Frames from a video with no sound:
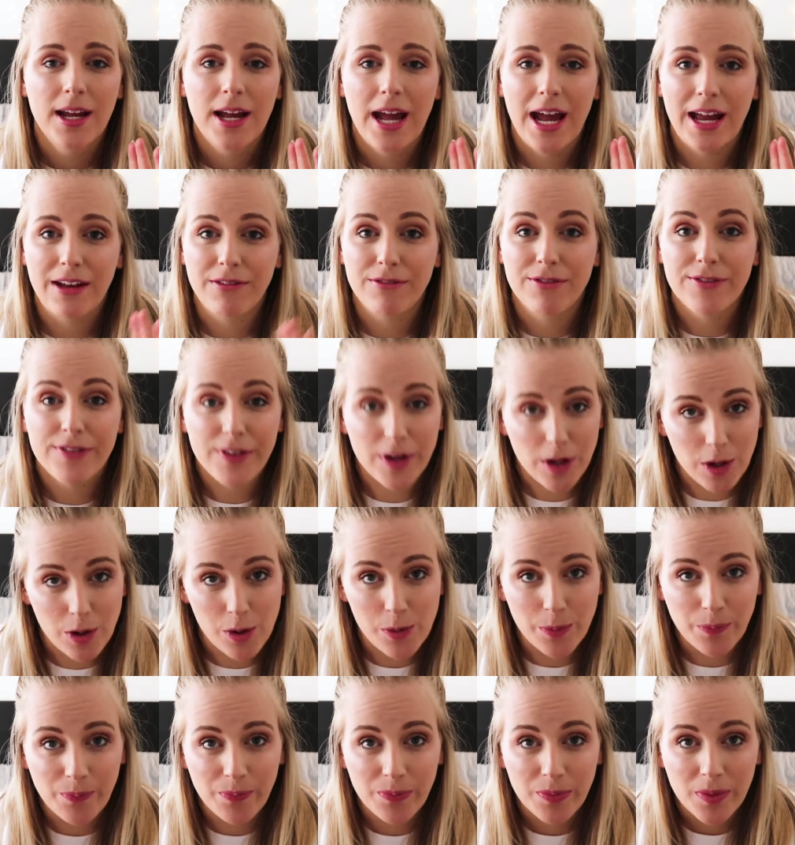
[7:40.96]
and
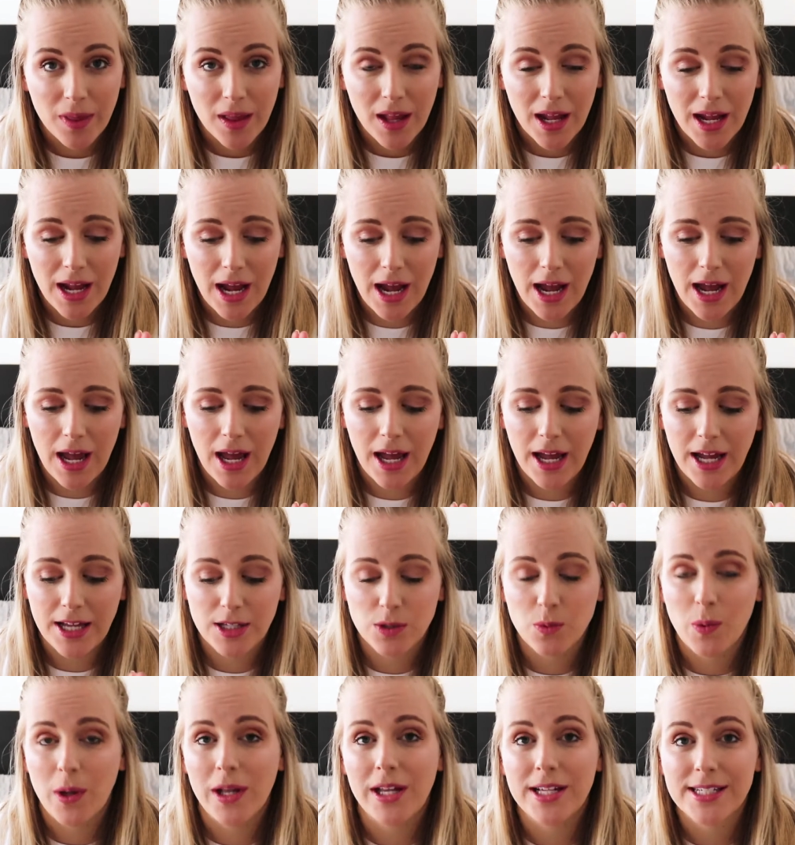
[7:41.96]
film,
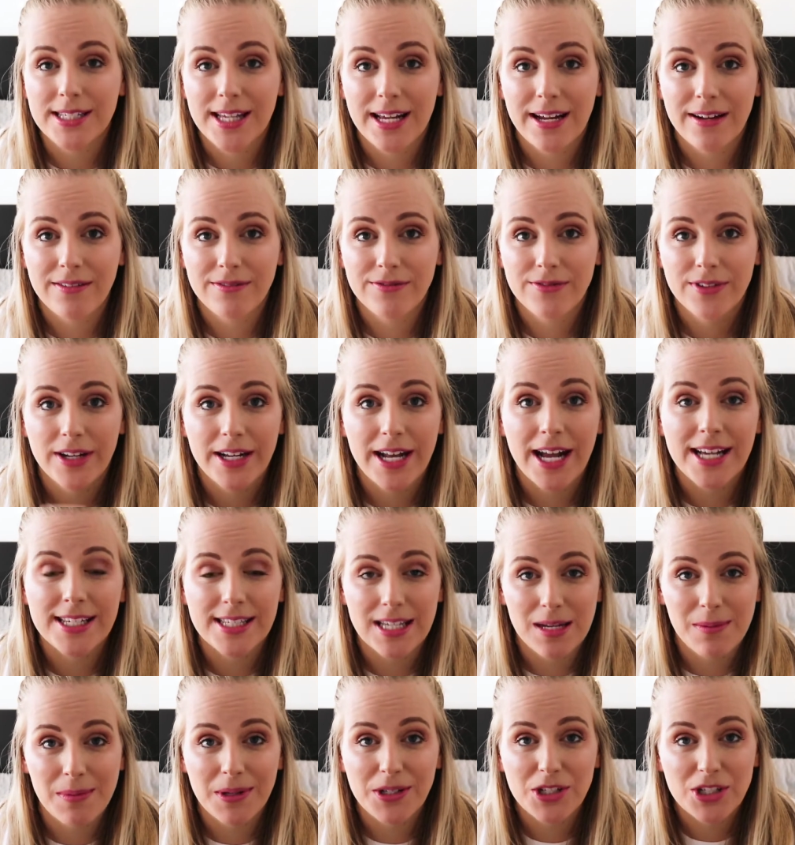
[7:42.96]
as well as it
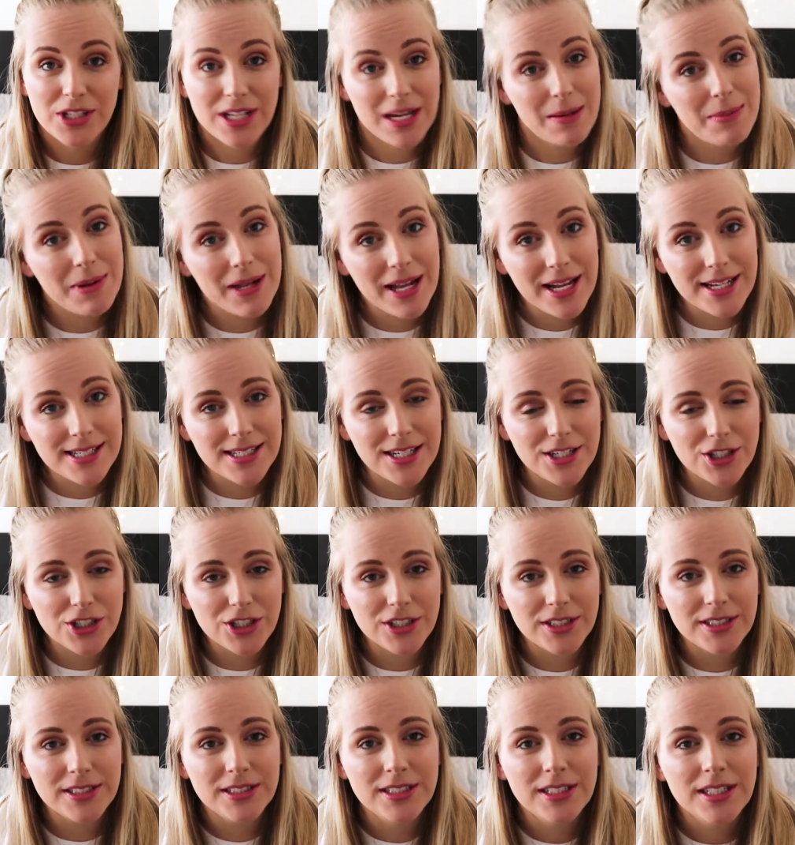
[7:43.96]
has image
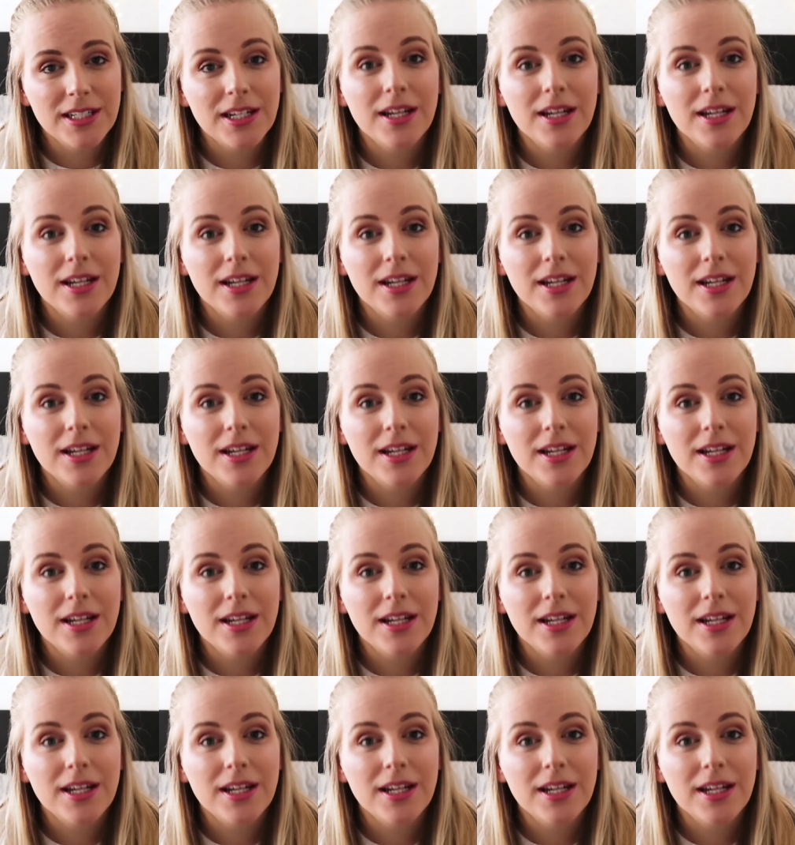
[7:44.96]
stabilization,